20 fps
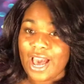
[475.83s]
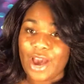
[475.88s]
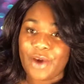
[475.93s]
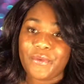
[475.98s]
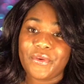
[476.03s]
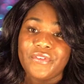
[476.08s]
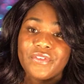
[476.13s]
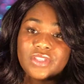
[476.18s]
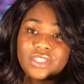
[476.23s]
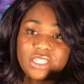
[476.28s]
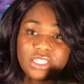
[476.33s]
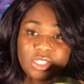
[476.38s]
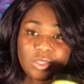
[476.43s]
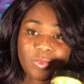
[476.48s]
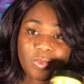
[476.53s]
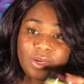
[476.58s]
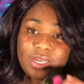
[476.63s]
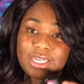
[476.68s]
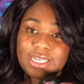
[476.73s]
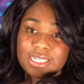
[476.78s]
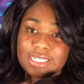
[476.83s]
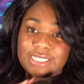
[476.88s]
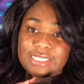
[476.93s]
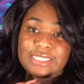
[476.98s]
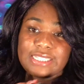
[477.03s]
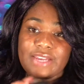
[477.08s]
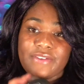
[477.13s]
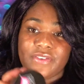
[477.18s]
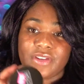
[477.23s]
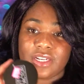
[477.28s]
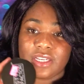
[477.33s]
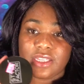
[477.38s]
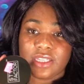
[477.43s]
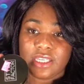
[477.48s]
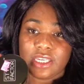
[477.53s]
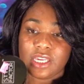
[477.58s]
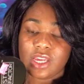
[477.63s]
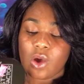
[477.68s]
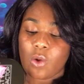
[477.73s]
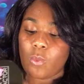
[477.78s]
However, this one is
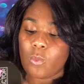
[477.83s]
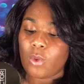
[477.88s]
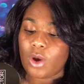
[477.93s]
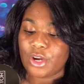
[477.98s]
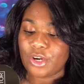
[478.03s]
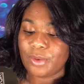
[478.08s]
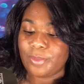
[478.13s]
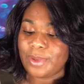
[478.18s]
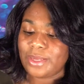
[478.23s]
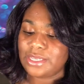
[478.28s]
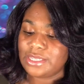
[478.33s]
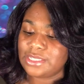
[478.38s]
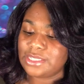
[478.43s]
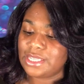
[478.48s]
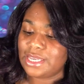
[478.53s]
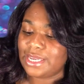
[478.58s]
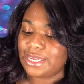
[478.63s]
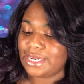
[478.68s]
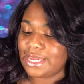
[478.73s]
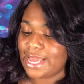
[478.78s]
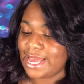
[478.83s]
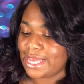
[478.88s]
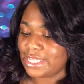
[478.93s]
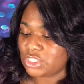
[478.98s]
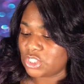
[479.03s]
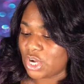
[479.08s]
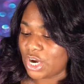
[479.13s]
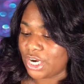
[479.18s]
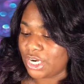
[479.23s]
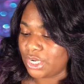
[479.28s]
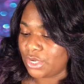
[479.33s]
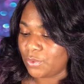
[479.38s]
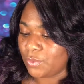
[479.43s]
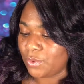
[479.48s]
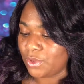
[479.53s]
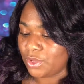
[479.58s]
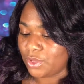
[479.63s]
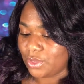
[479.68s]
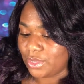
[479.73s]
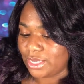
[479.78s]
definitely water-based, and it has argan
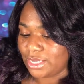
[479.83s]
oil